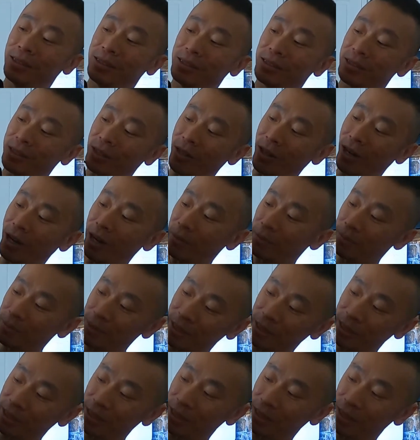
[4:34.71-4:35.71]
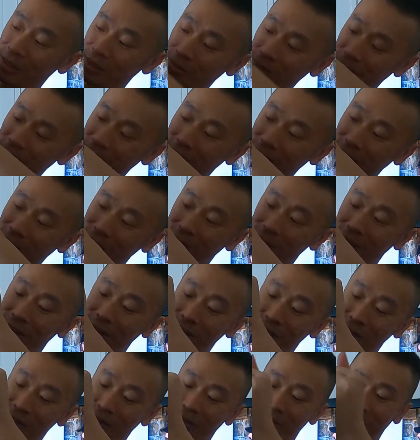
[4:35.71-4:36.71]
So up here
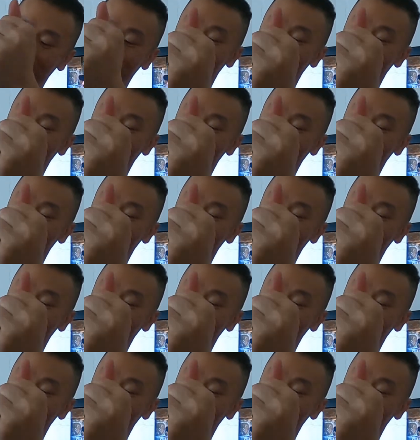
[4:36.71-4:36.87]
is